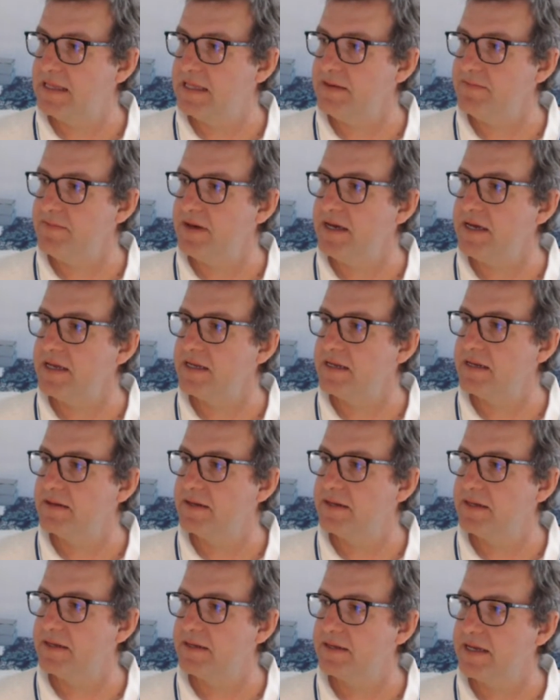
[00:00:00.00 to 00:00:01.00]
this
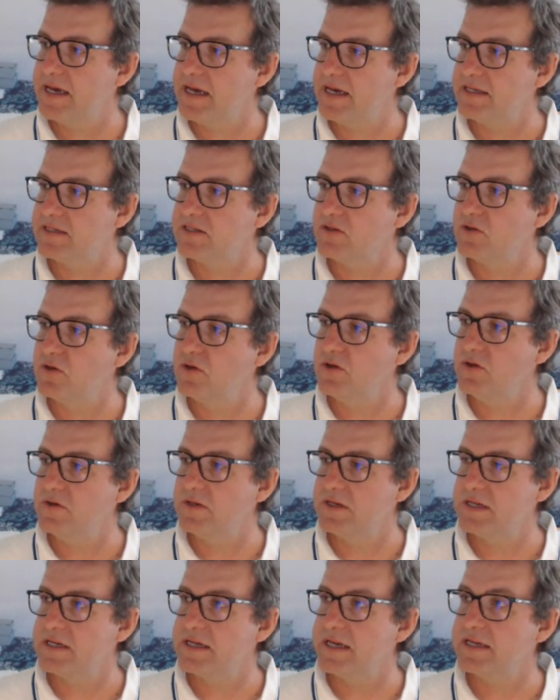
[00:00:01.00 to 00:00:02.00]
limit,
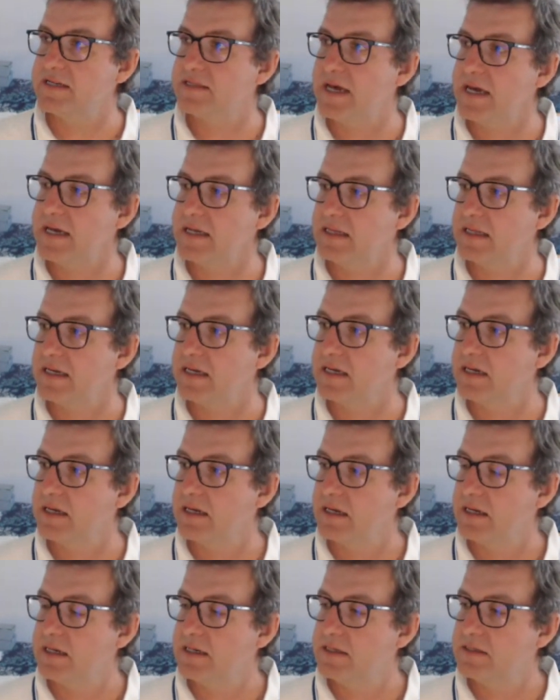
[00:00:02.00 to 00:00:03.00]
yes, Yuyun,
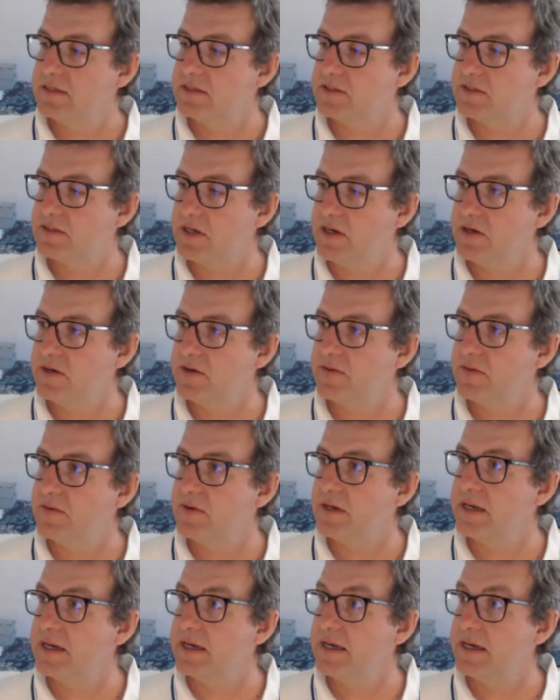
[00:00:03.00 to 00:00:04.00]
exactly.
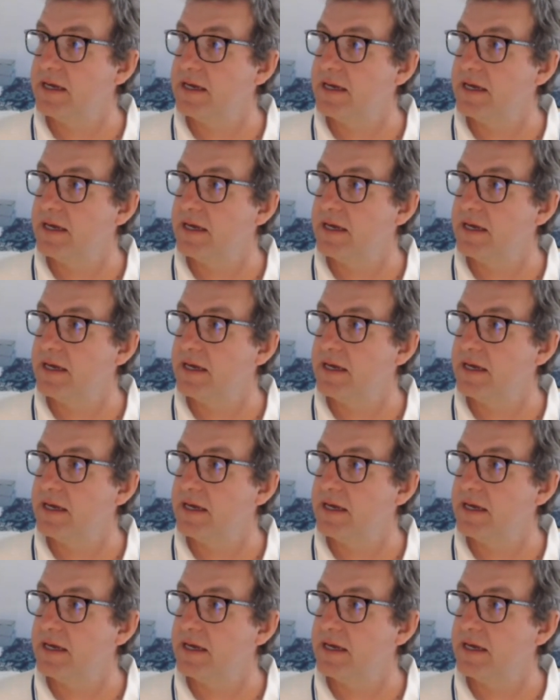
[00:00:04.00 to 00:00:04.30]
So